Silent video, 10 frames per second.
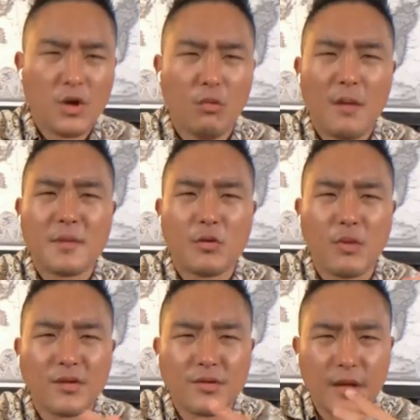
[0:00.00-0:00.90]
do you want me to
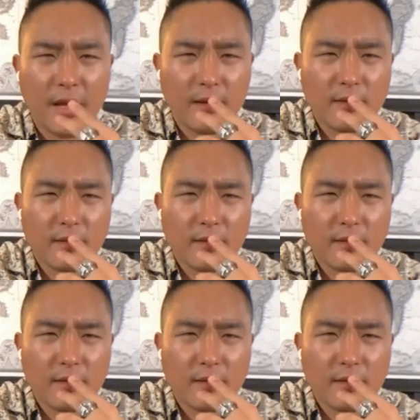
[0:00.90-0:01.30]
wear today?